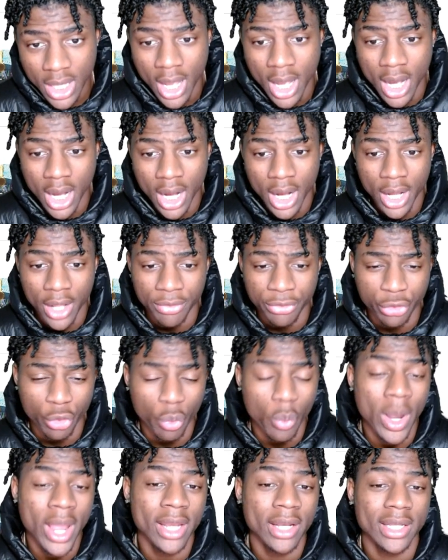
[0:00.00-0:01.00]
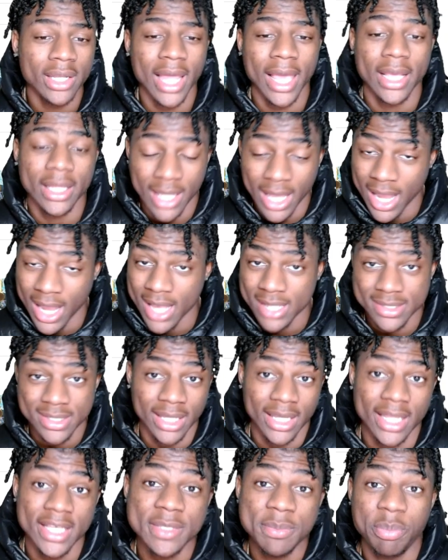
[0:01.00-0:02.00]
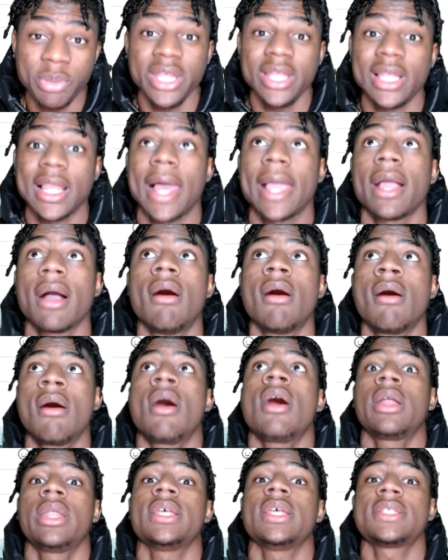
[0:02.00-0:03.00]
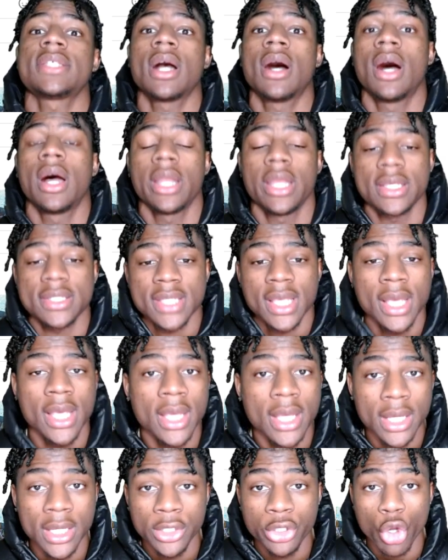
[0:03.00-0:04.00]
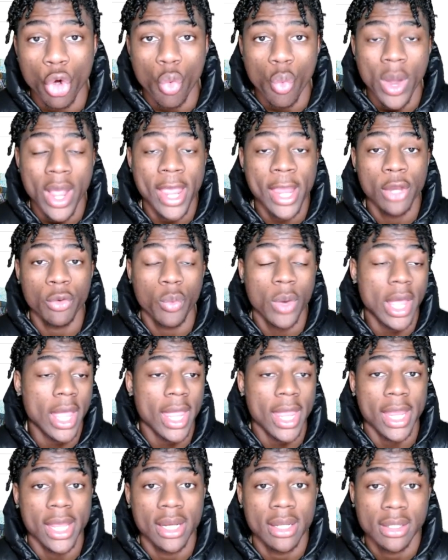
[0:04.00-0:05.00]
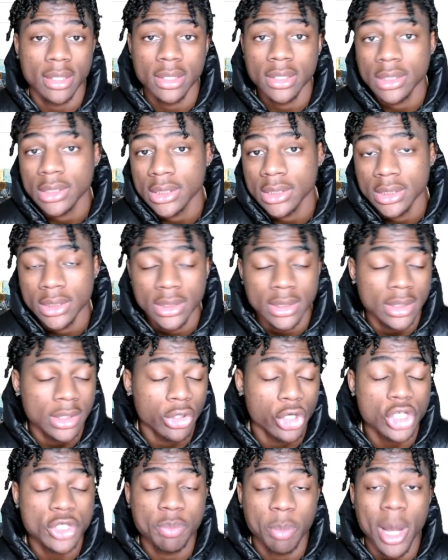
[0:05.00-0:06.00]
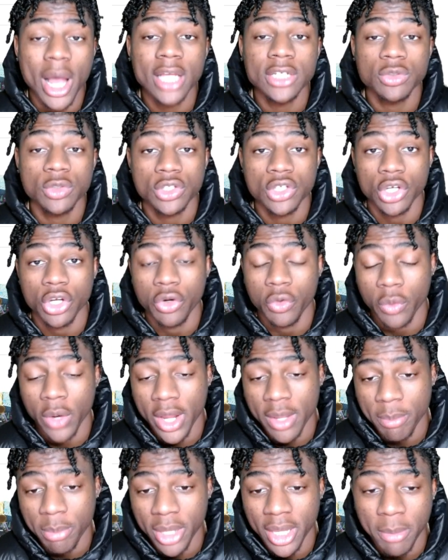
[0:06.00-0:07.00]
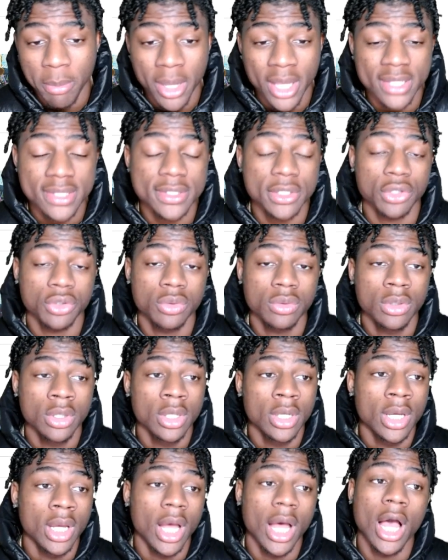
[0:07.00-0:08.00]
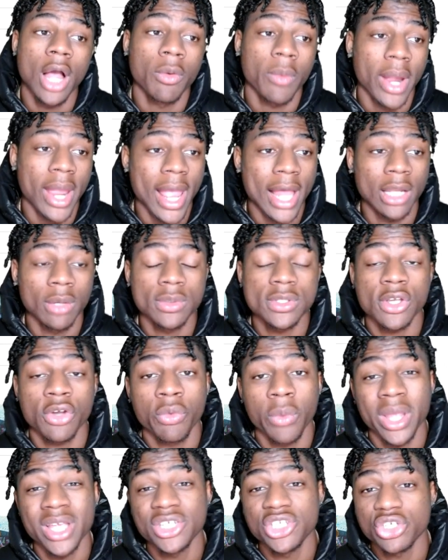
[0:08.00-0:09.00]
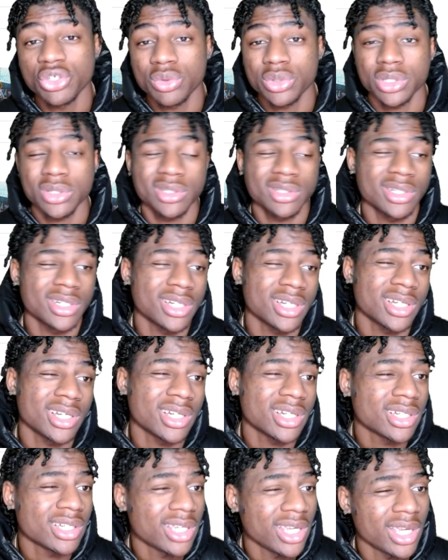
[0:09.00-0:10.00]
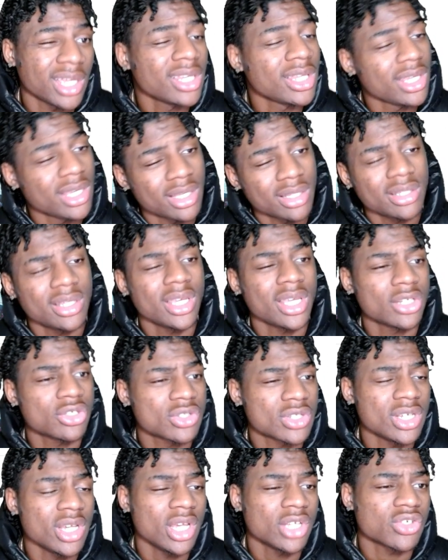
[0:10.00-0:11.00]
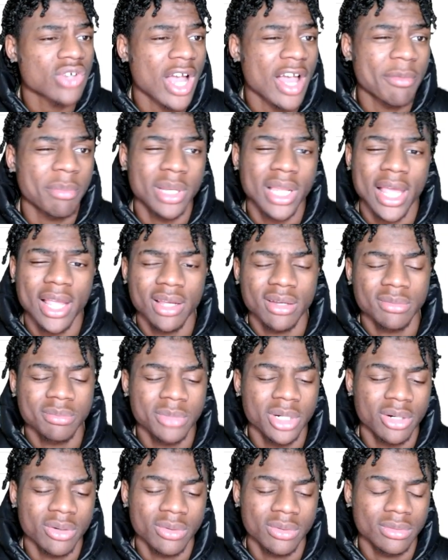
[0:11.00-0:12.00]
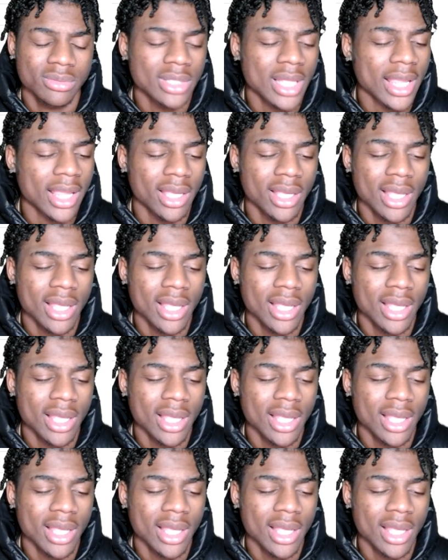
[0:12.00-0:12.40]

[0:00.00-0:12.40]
Uh, Dwayne, like like I said, let's be like honest, honest. Dwyane Wade, Chris Bosh was a great big man too. Uh, Ray Allen was a great shooter. Uh, and he could he could he could drive, but like bro, like